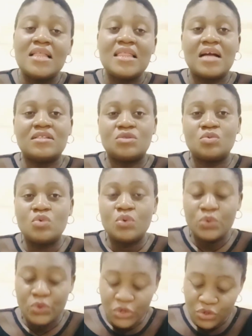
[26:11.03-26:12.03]
that
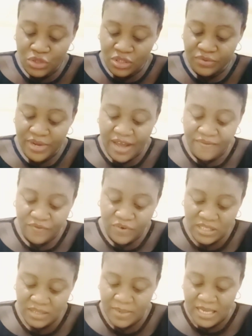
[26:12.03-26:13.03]
will use
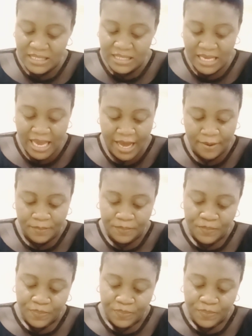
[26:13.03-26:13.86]
reinforcement here.